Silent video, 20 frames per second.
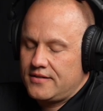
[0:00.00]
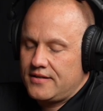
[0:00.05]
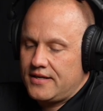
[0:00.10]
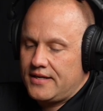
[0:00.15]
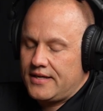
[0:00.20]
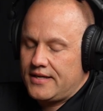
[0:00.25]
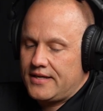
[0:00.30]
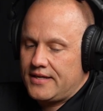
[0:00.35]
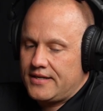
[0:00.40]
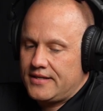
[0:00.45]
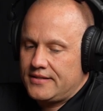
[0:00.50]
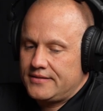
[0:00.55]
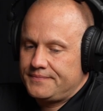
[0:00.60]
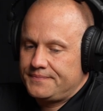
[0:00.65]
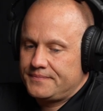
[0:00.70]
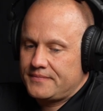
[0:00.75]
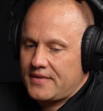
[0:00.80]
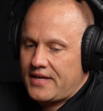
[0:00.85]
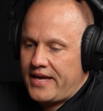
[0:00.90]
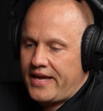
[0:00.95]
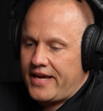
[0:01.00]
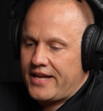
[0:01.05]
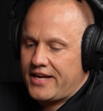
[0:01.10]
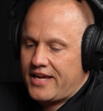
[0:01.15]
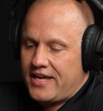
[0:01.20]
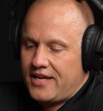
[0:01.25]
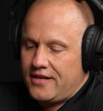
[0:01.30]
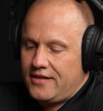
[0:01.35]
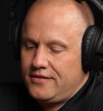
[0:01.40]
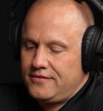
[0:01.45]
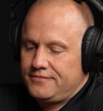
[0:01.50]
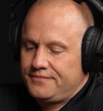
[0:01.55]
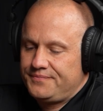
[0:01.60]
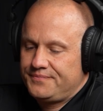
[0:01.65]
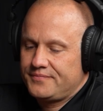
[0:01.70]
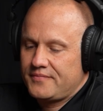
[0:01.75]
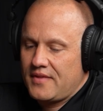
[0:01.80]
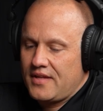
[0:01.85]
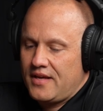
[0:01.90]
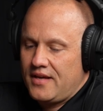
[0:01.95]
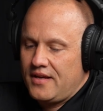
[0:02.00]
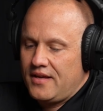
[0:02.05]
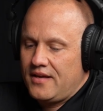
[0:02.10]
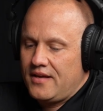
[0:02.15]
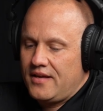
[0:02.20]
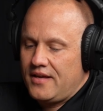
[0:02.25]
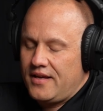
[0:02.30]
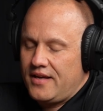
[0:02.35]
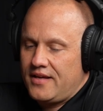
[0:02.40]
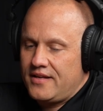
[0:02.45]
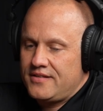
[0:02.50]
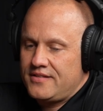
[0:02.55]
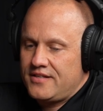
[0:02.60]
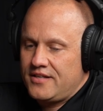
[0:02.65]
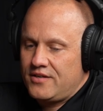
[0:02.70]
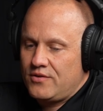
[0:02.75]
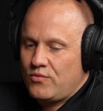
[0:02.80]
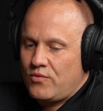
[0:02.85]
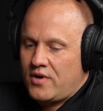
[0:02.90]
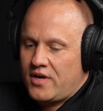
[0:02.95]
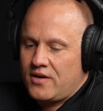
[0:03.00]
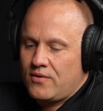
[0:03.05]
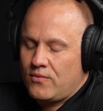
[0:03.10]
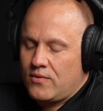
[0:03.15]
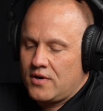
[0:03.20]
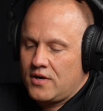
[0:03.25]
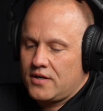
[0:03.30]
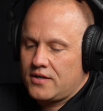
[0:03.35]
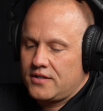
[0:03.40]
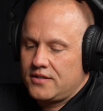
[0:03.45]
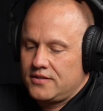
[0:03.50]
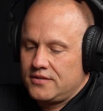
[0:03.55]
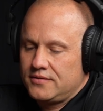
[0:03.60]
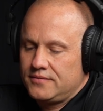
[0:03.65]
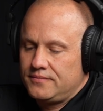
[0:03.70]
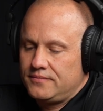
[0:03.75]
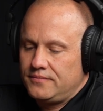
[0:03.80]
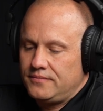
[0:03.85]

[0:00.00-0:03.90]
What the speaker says: I had a kid and didn't want to work,